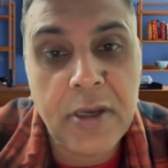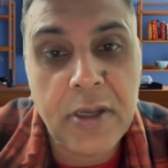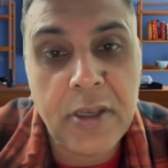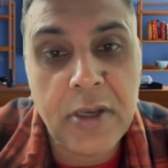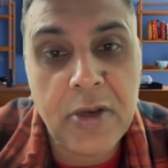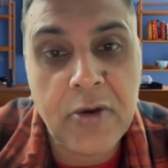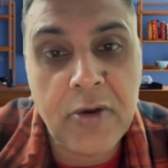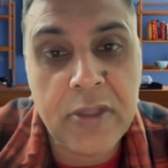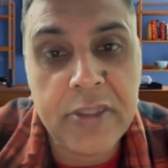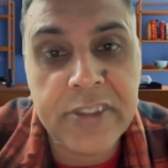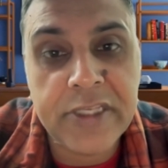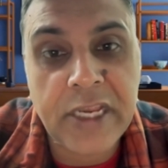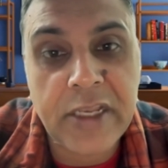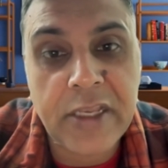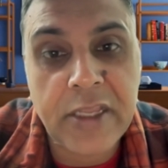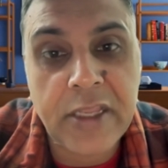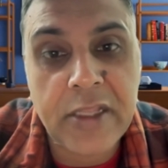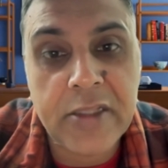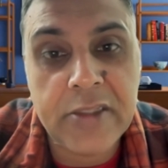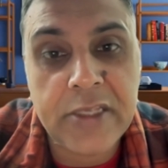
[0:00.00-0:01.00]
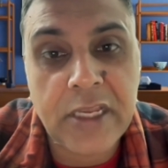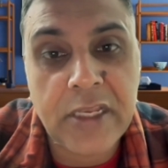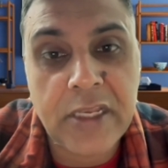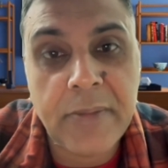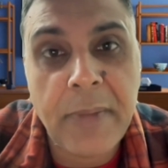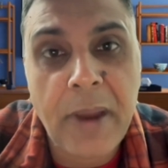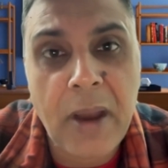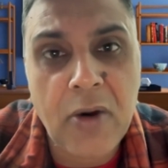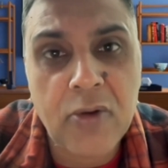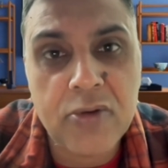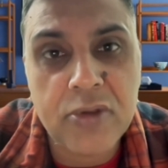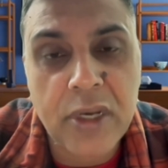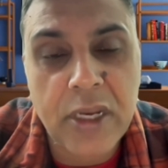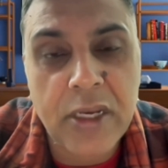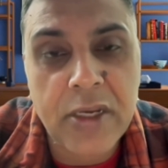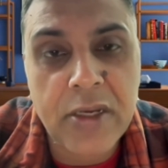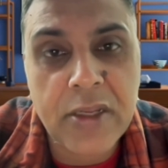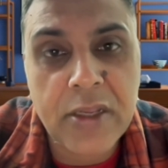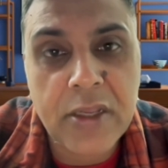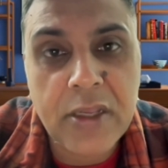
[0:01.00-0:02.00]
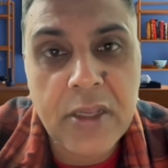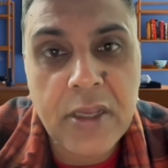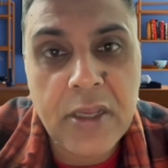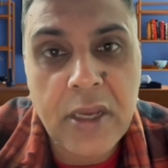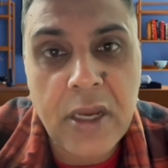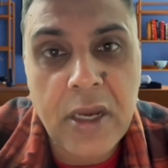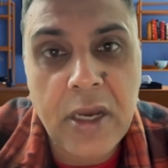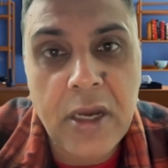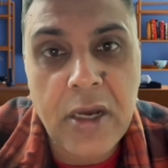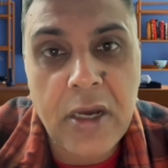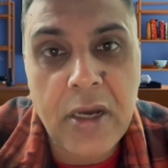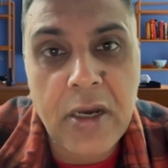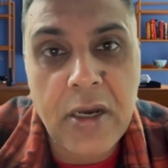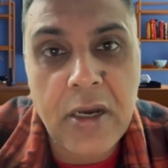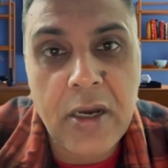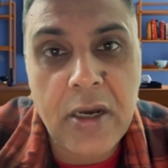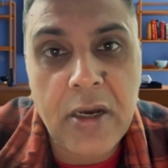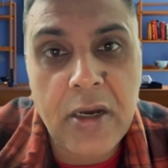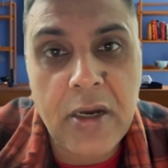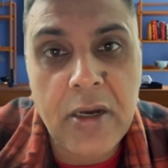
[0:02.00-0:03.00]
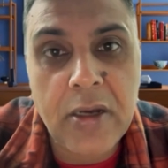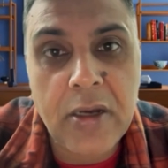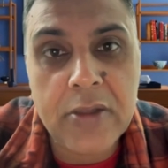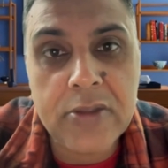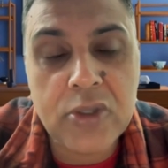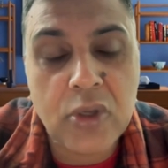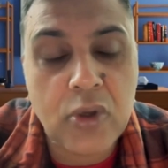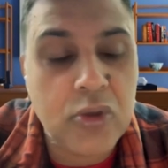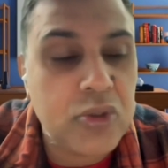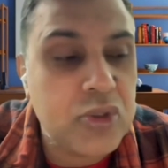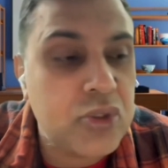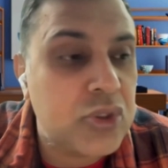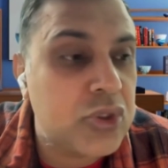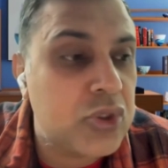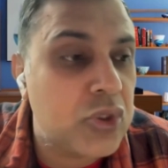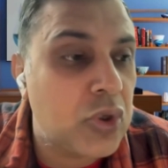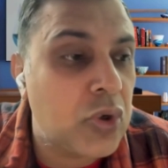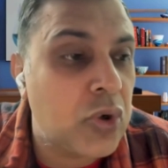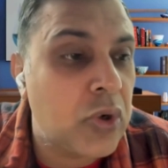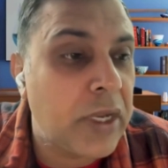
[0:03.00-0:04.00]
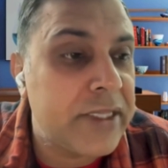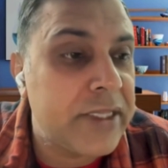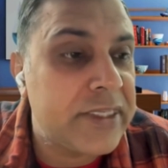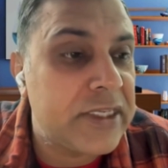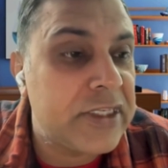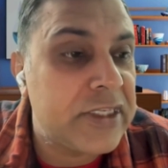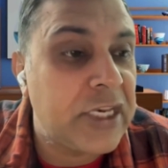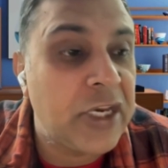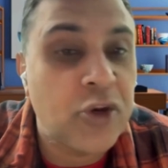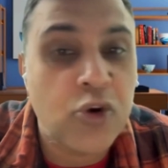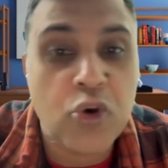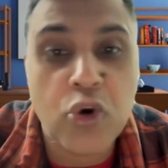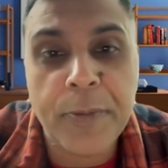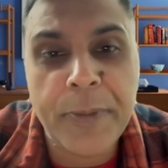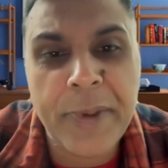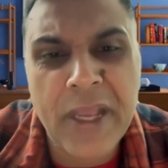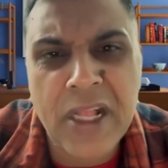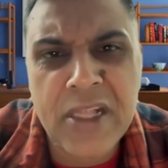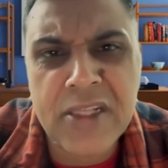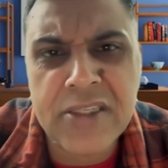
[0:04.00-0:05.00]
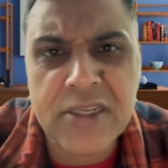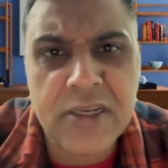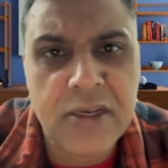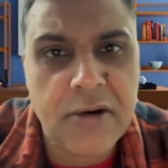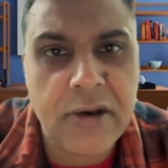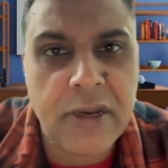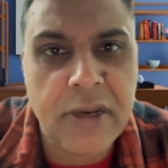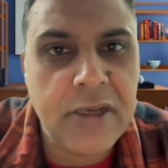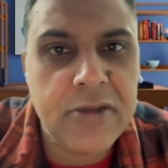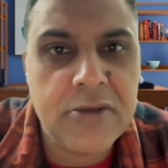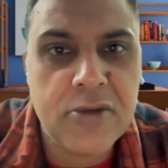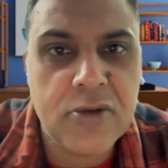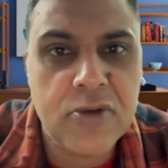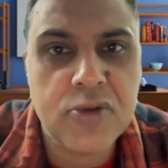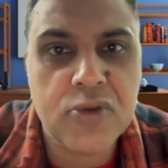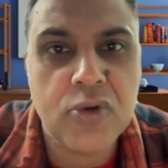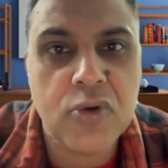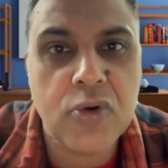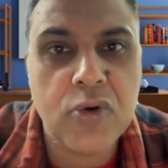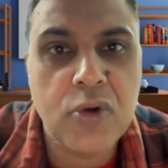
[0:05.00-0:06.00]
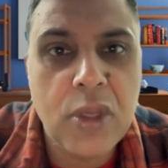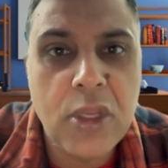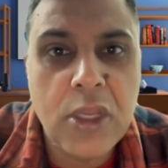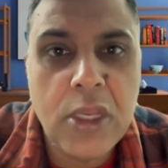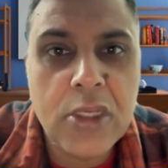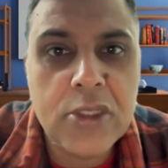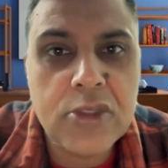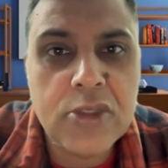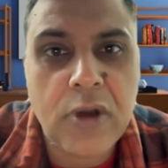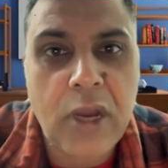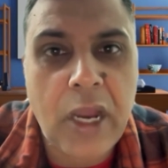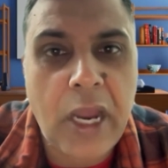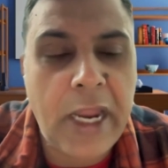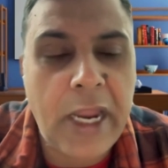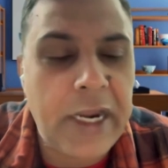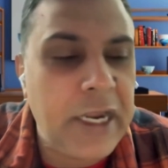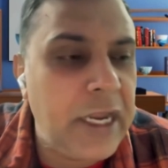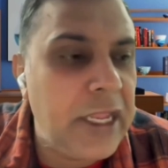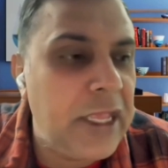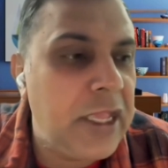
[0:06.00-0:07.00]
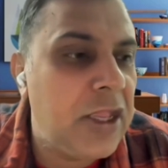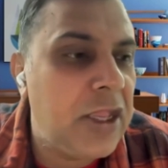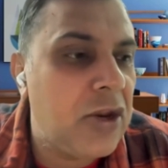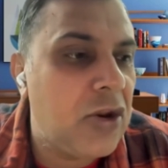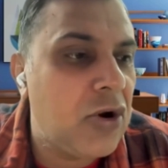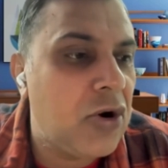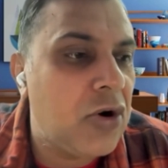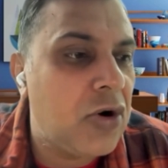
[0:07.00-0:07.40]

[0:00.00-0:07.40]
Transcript: inside the mouth, right? So essentially, it could be ulcer, right? So ideally,